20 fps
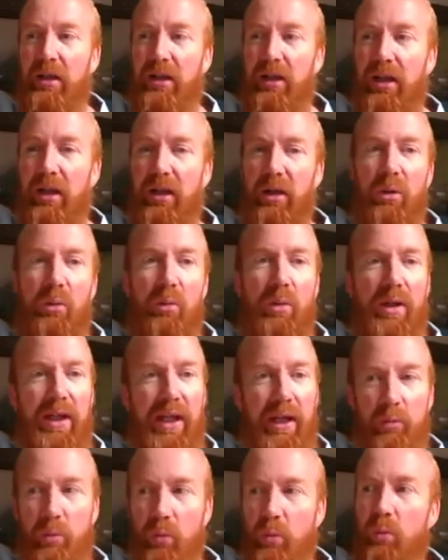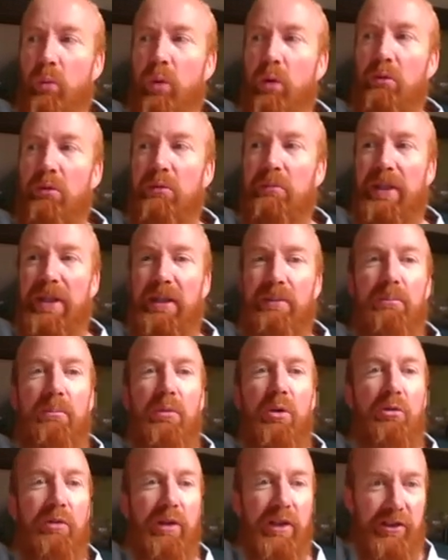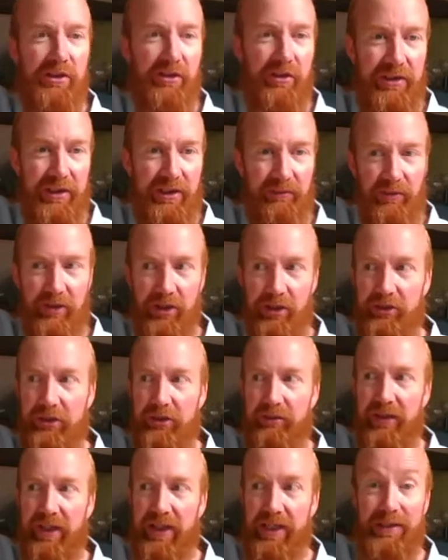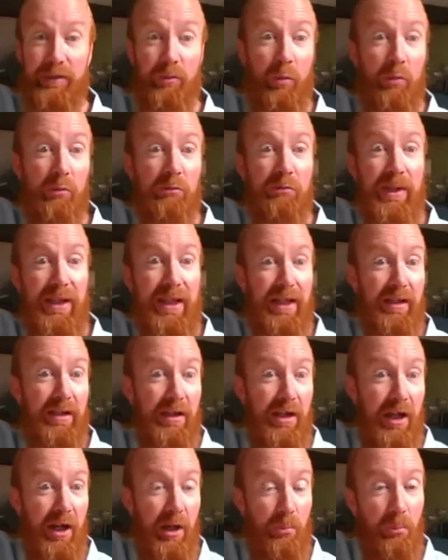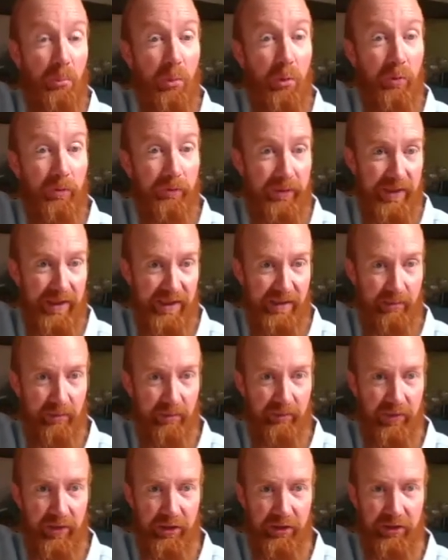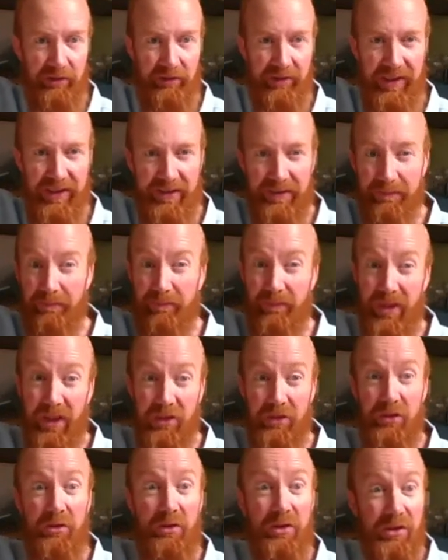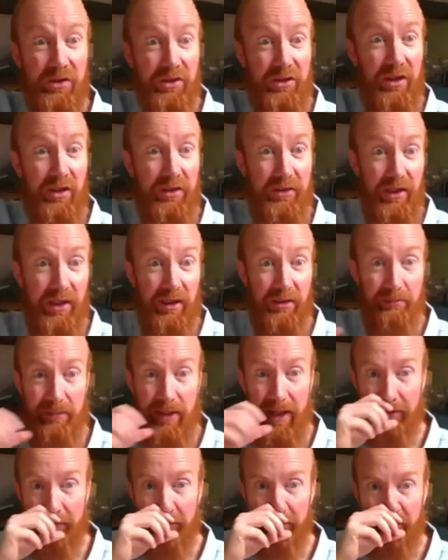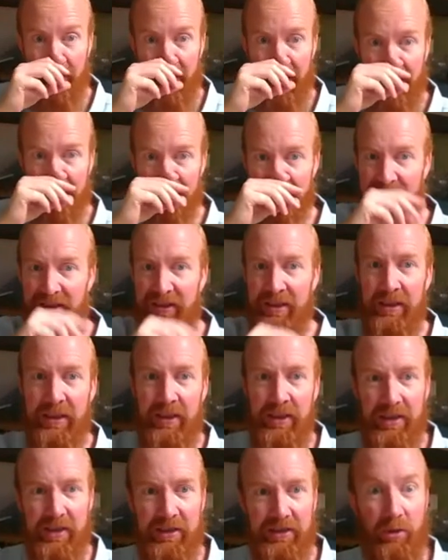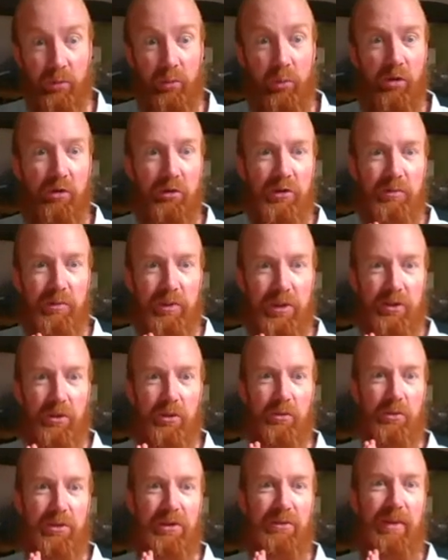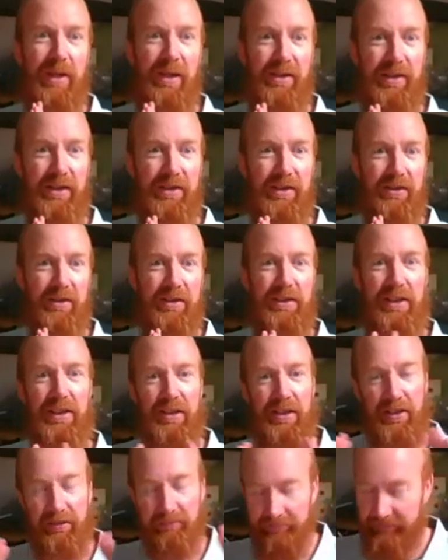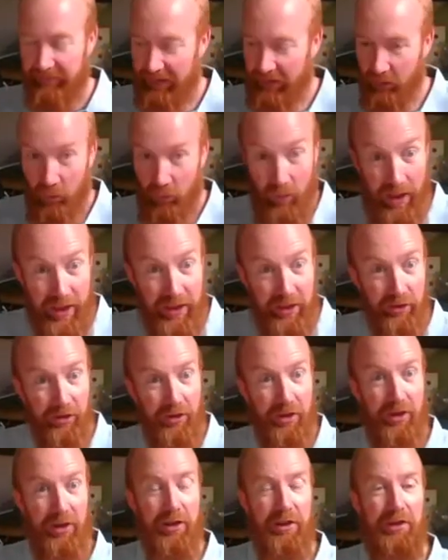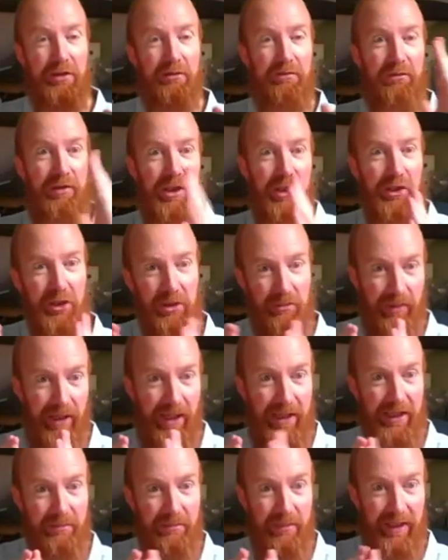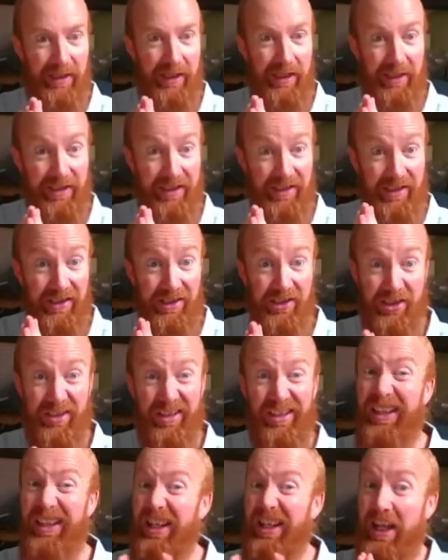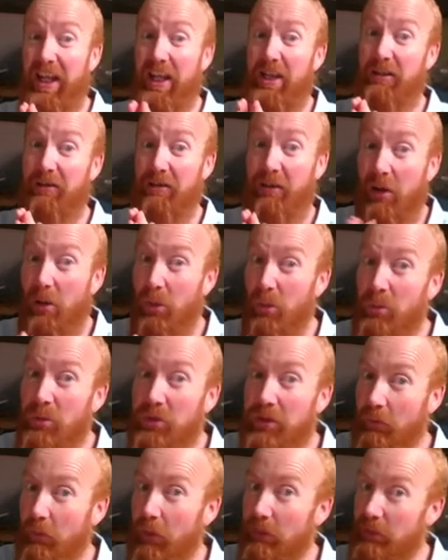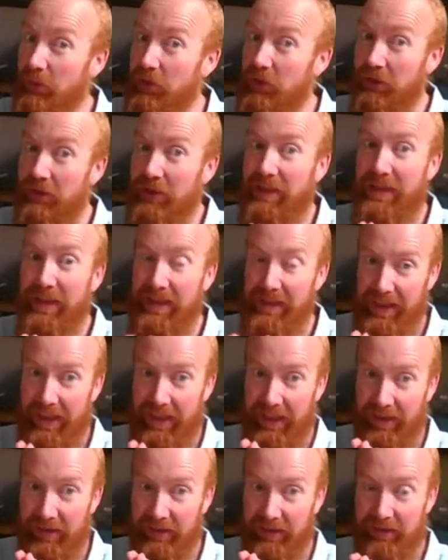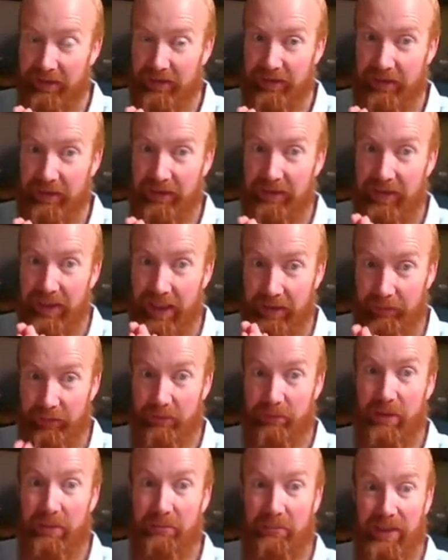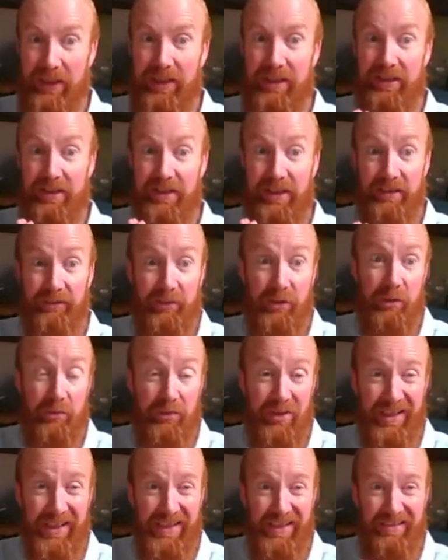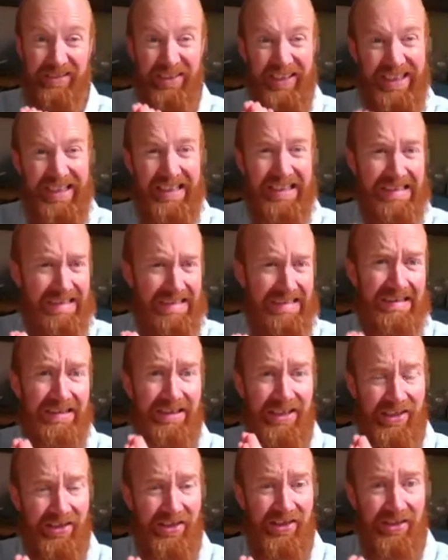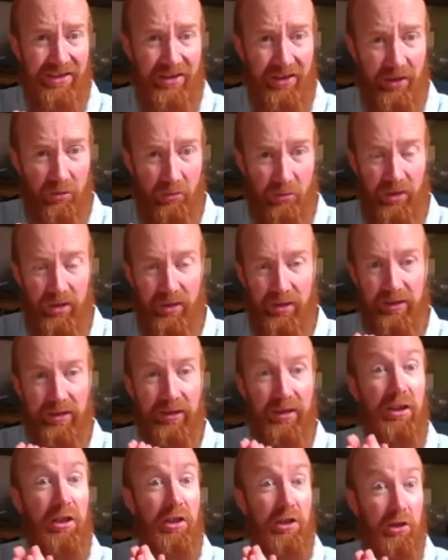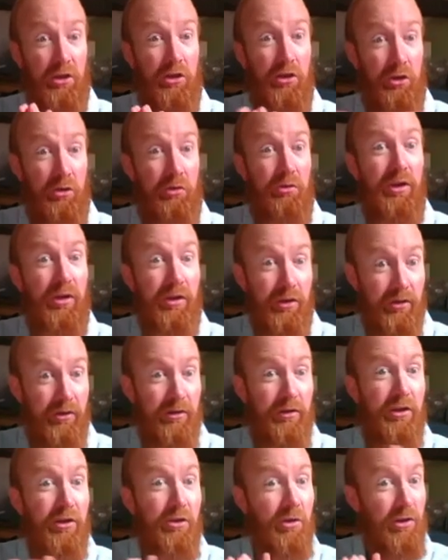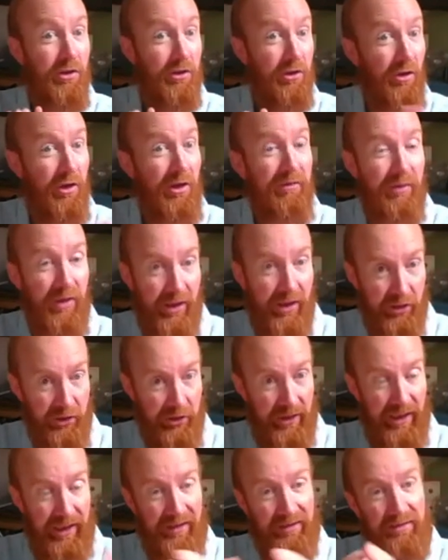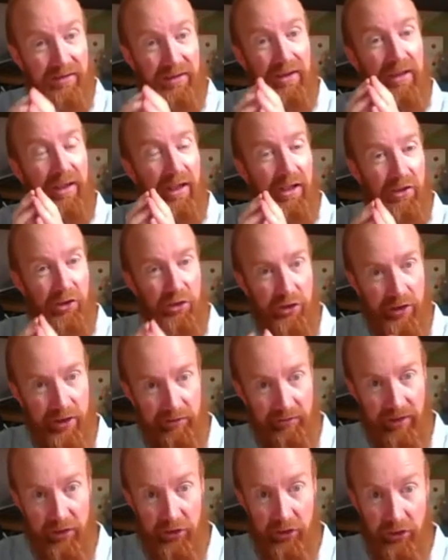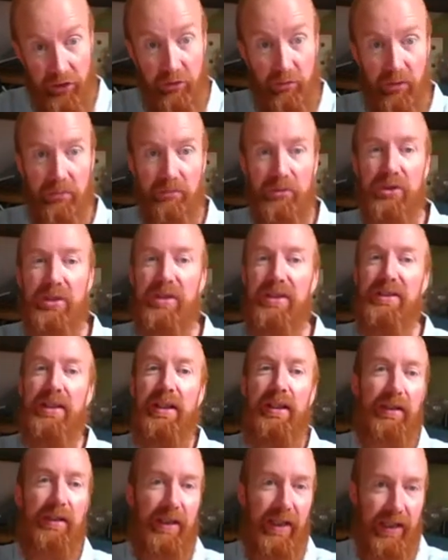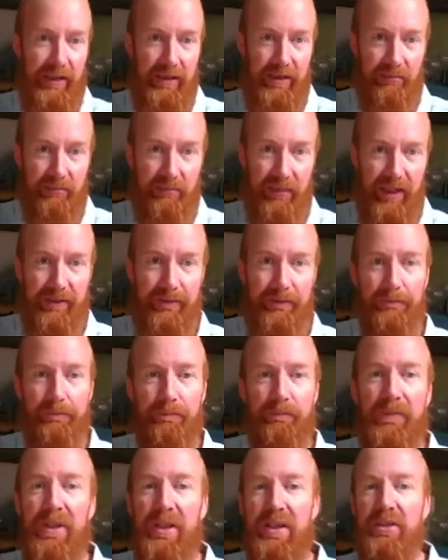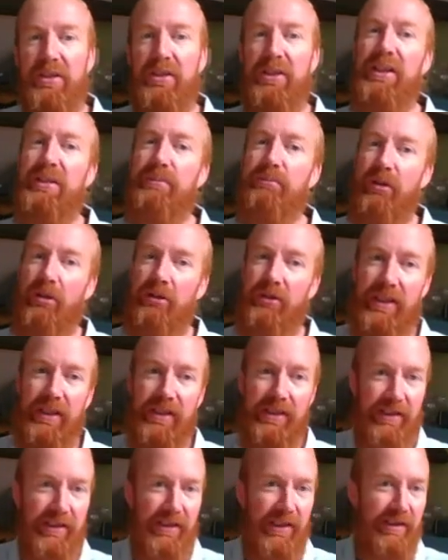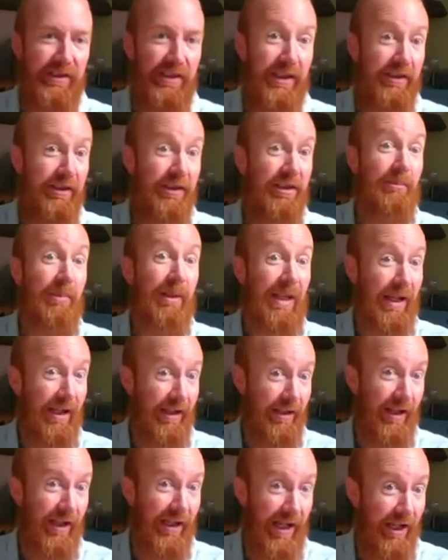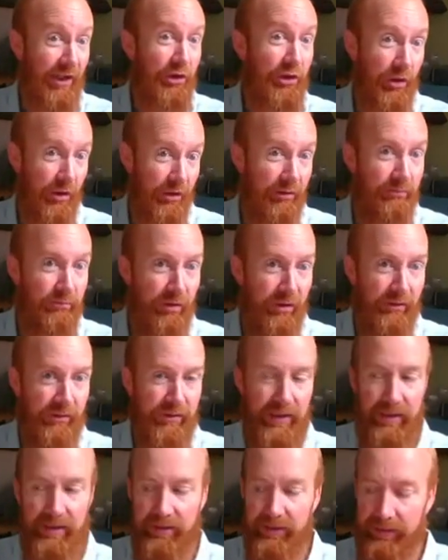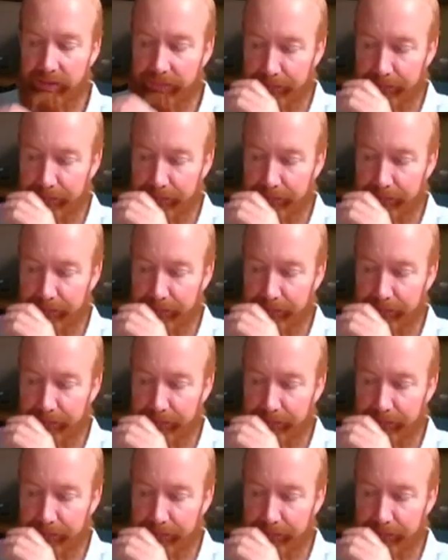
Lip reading: oh, okay, well, what would be a more exciting version of this? Or what would be a more feasible version of this? And you can start to unpack from there. So whilst we talked about this idea that in a way you're kind of converging back and making a decision, there are also opportunities here that if you're bumping into difficulties and thinking this isn't going to work, you can diverge again and generate new options and then come back. So this process is intended to be an agile process.